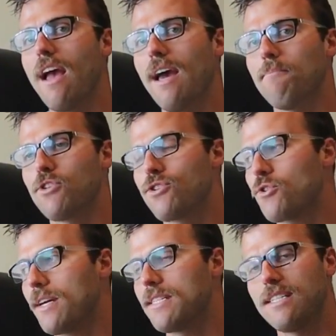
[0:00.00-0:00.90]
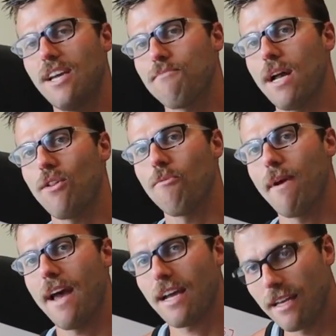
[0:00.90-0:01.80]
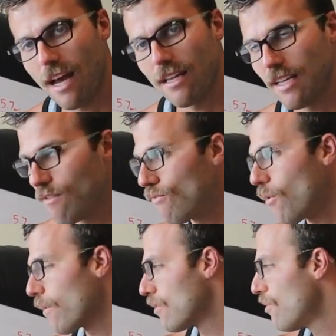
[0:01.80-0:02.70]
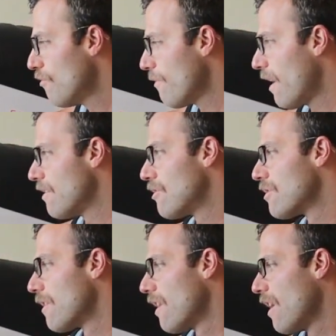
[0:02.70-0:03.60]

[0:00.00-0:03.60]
and I'm just trying to save my low back and not leaning forward too much.